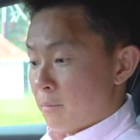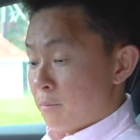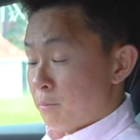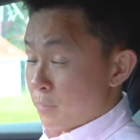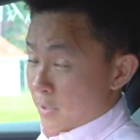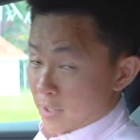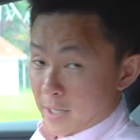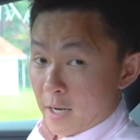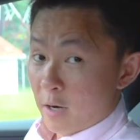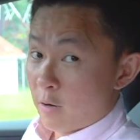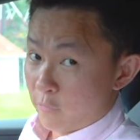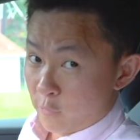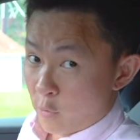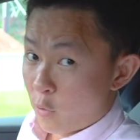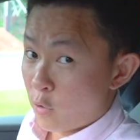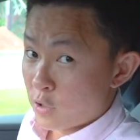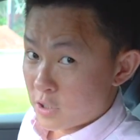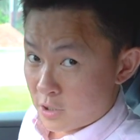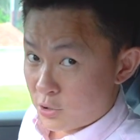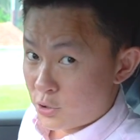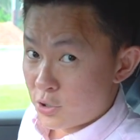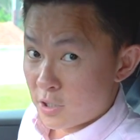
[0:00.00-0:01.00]
But that of
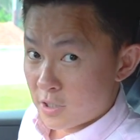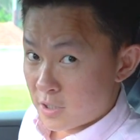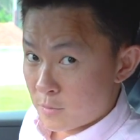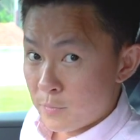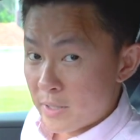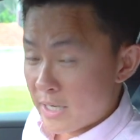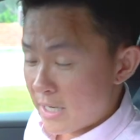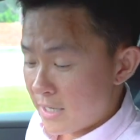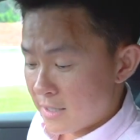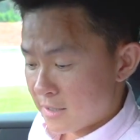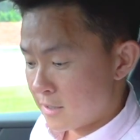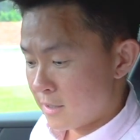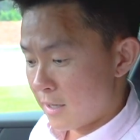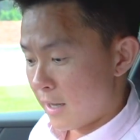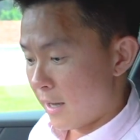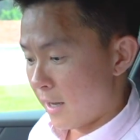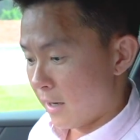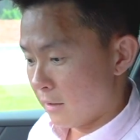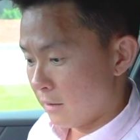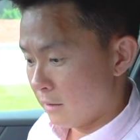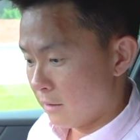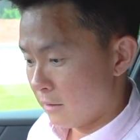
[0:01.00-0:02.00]
course just means
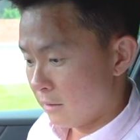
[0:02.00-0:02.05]
that